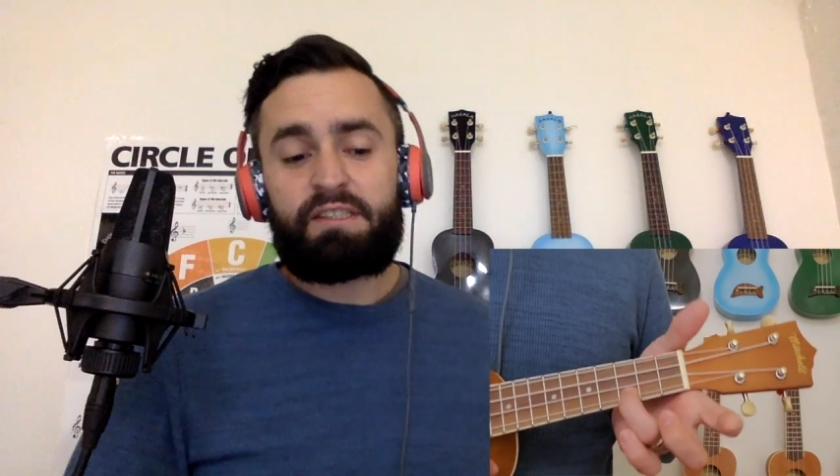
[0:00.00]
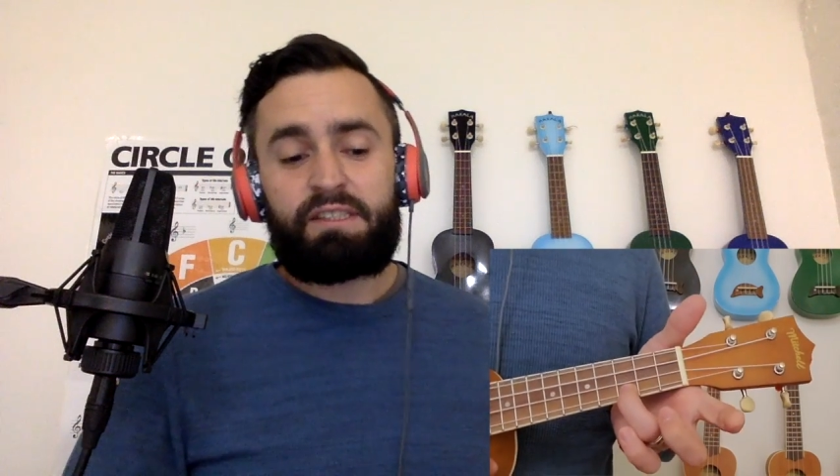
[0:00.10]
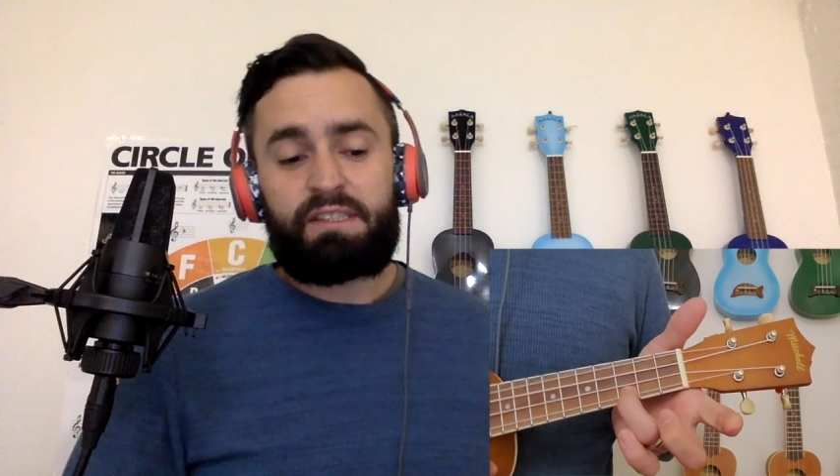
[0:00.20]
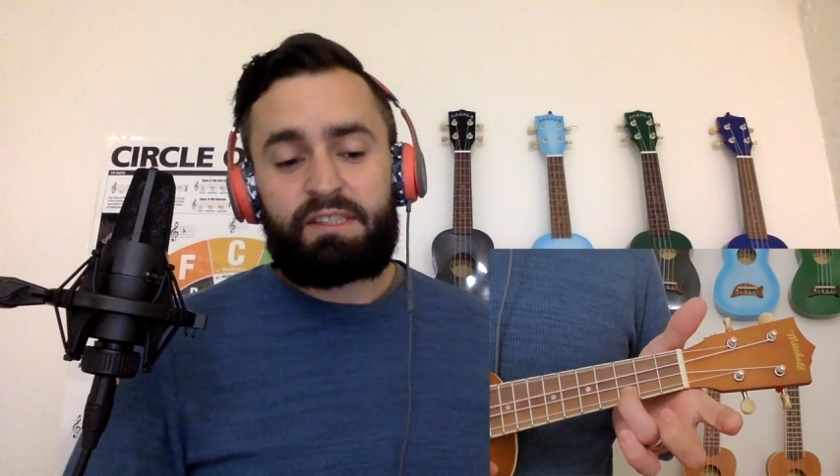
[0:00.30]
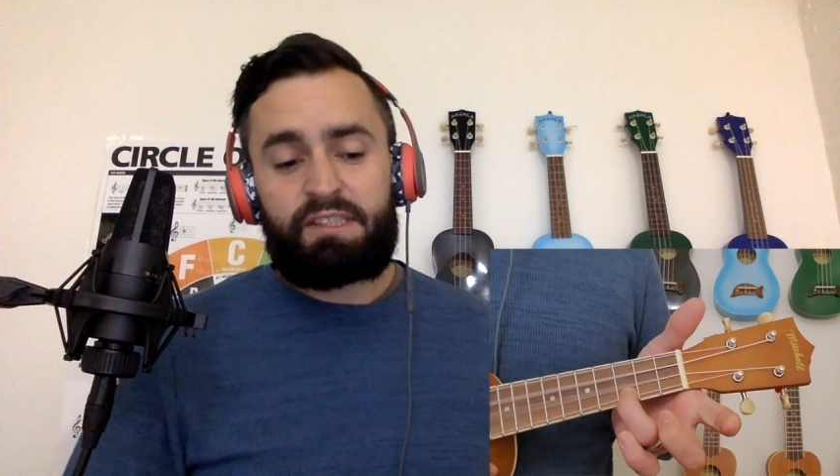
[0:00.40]

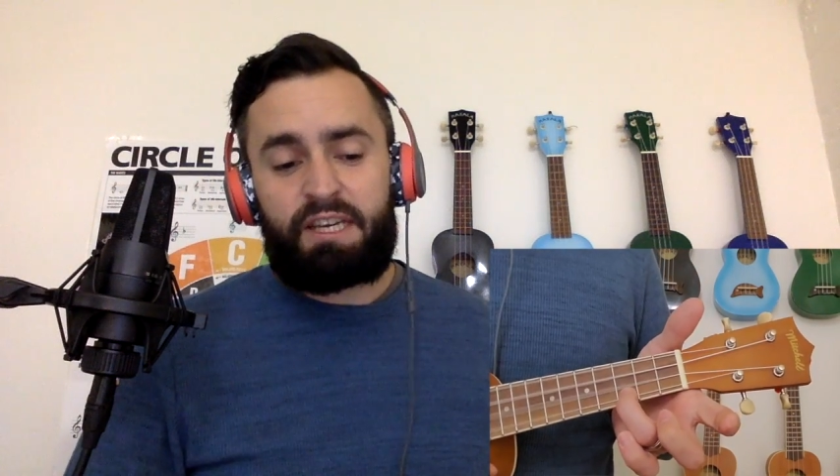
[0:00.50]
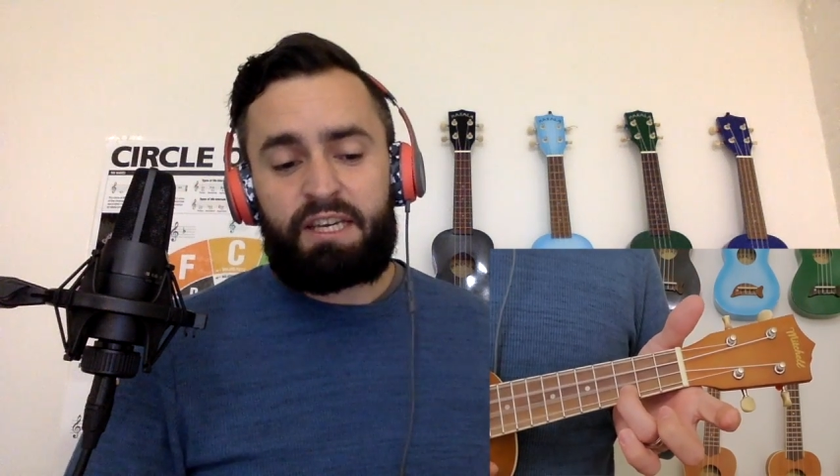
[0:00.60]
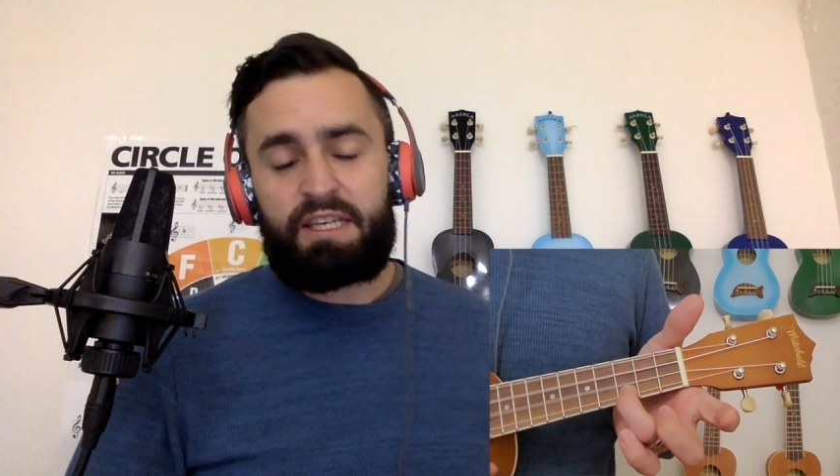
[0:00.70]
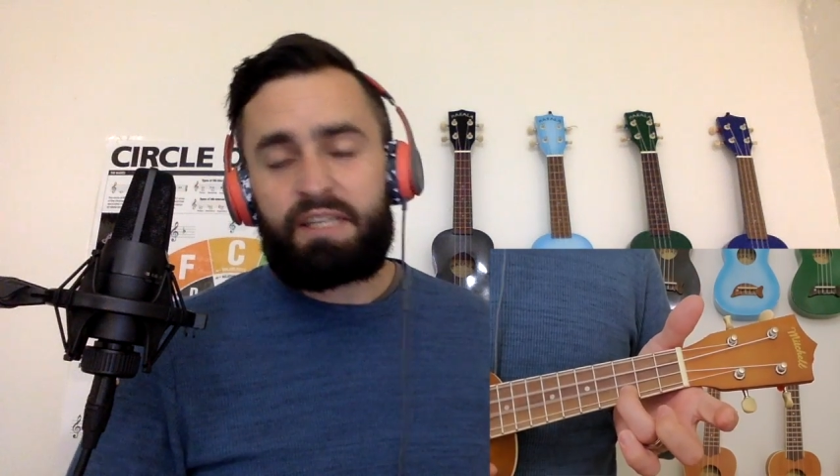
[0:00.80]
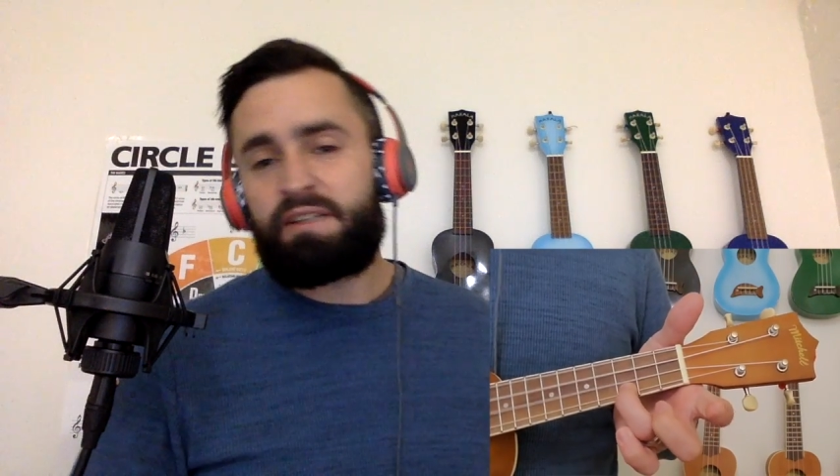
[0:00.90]

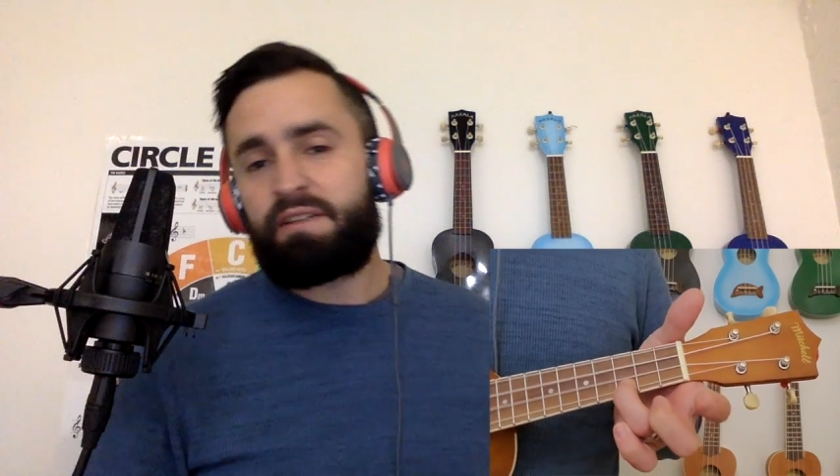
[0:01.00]
C.